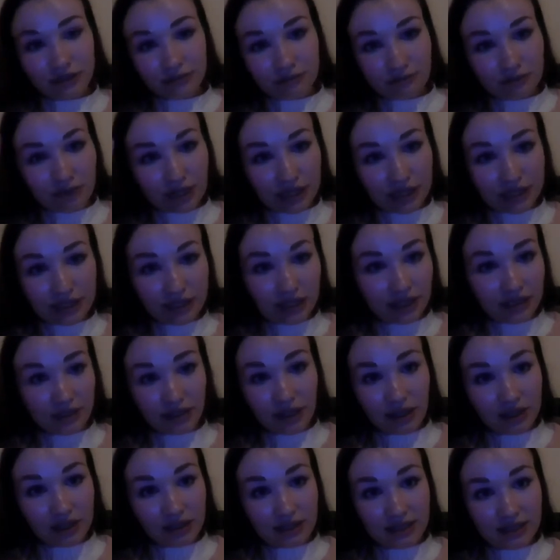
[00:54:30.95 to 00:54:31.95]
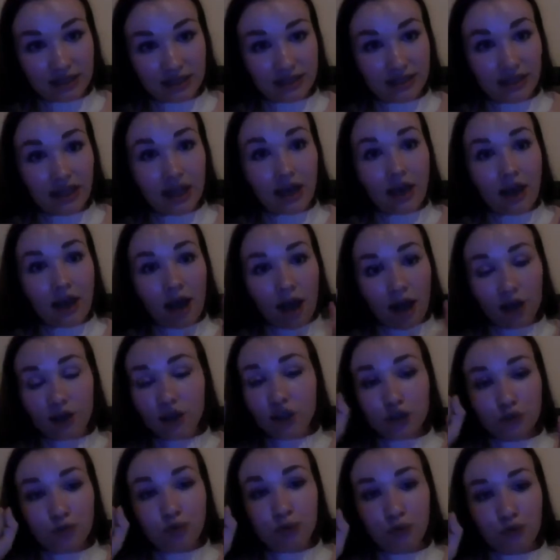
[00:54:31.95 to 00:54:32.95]
data analysis. I
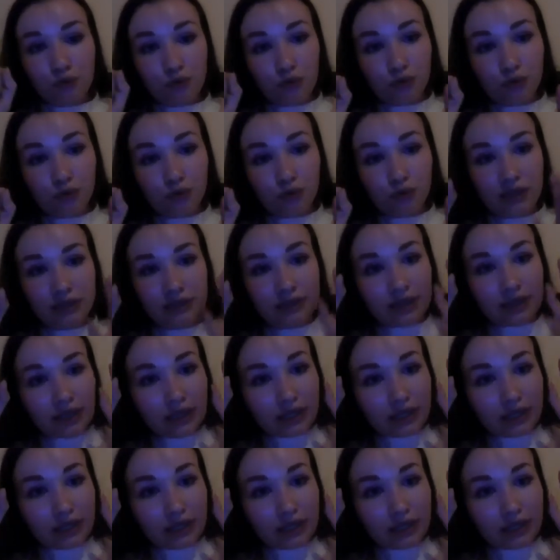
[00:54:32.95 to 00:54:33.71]
can prove that